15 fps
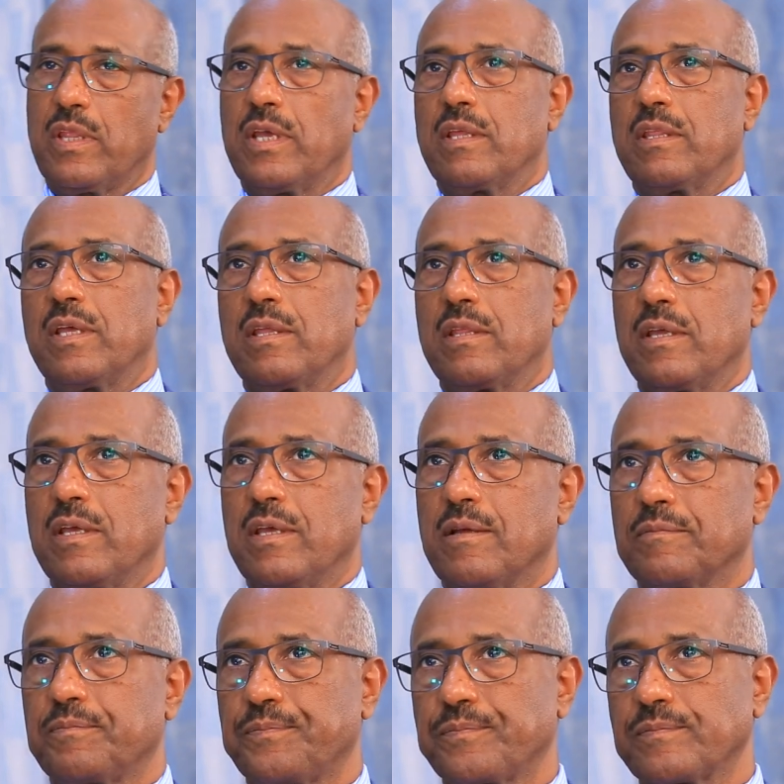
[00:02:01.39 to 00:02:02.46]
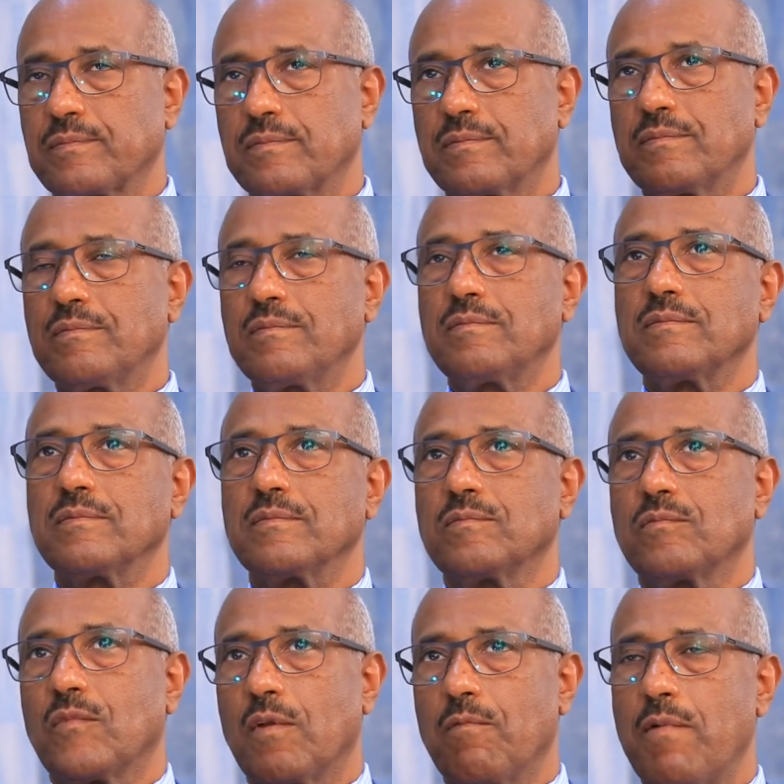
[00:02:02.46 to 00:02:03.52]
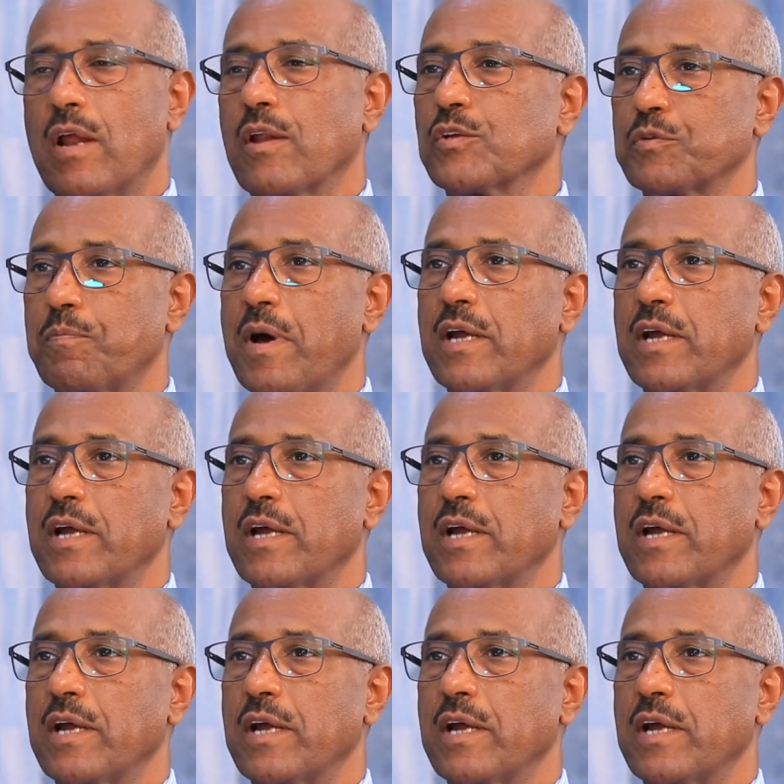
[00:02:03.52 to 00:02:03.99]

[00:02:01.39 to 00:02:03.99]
the various